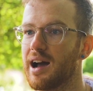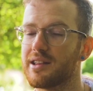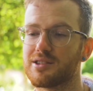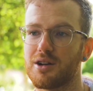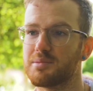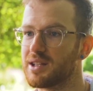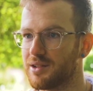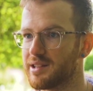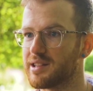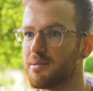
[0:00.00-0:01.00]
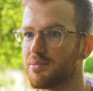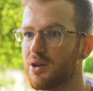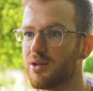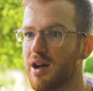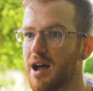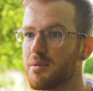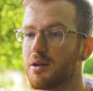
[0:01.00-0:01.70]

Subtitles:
And so I'm still on the same program.